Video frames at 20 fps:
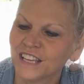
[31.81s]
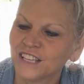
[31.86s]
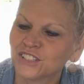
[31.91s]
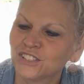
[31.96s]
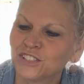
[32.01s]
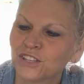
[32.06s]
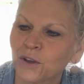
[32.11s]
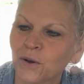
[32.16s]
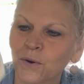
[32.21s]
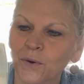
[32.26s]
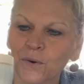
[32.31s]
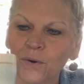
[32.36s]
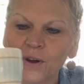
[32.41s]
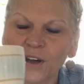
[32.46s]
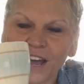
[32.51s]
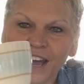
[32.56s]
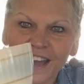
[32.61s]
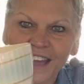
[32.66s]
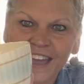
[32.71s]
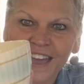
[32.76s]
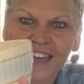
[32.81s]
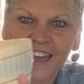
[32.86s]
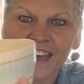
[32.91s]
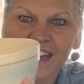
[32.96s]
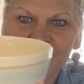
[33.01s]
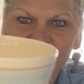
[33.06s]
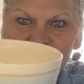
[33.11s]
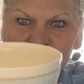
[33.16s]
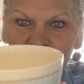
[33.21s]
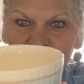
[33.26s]
So I
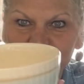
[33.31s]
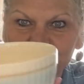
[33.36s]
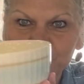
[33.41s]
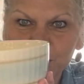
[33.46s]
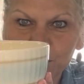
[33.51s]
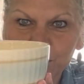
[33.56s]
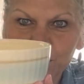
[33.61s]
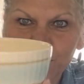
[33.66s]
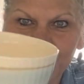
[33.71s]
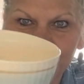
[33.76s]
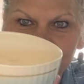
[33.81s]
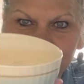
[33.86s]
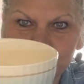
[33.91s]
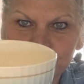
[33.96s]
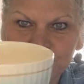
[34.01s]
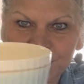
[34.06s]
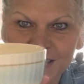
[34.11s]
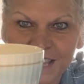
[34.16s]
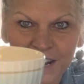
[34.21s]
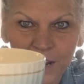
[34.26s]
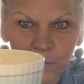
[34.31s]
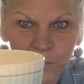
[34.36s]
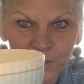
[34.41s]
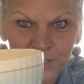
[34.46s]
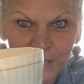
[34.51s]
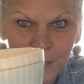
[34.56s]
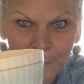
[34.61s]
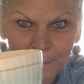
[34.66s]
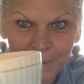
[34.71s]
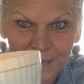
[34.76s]
have a few items that I will
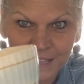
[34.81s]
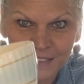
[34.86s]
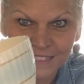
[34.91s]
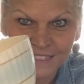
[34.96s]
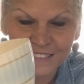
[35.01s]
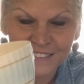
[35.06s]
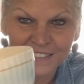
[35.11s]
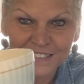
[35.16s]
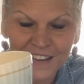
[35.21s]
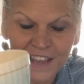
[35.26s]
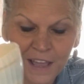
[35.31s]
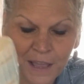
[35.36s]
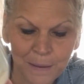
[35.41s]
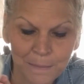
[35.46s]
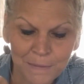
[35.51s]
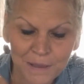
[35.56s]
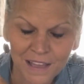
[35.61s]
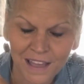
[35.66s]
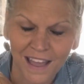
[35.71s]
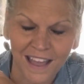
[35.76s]
not paint this time.